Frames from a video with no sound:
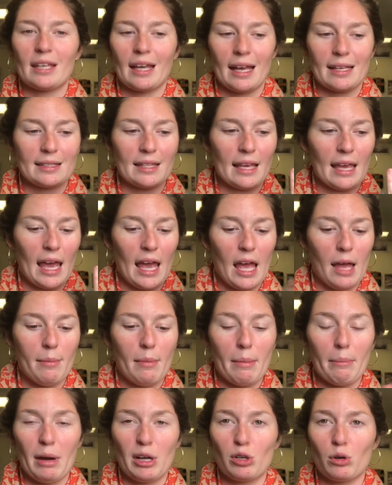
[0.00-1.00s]
Like as they
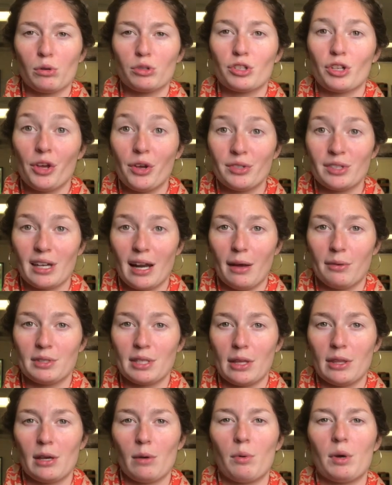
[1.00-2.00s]
came, my door was closed and I
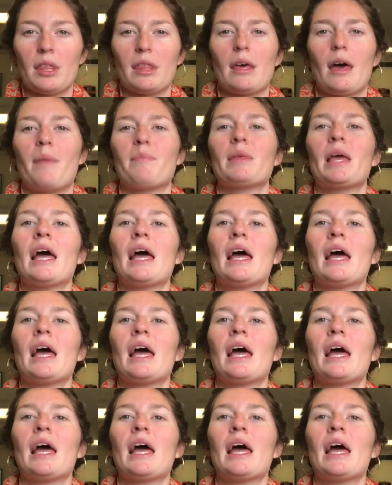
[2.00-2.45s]
was out there with them.